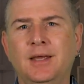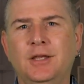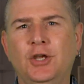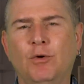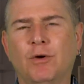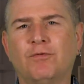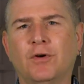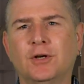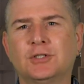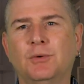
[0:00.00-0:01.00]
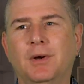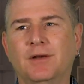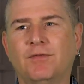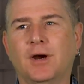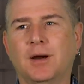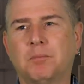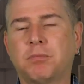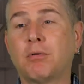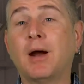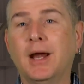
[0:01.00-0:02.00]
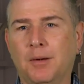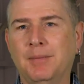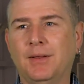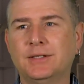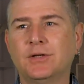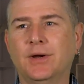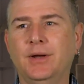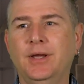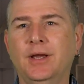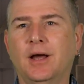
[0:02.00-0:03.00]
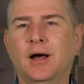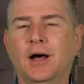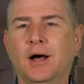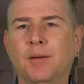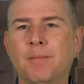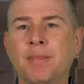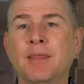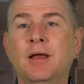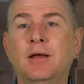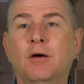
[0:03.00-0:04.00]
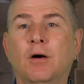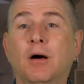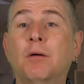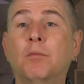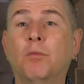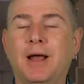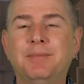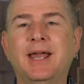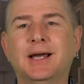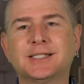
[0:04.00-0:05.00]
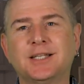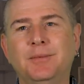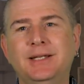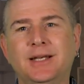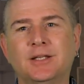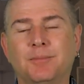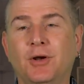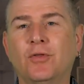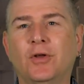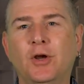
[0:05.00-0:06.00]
you refer to one of our prior military. Um, uh, webcasts that we did. They're both on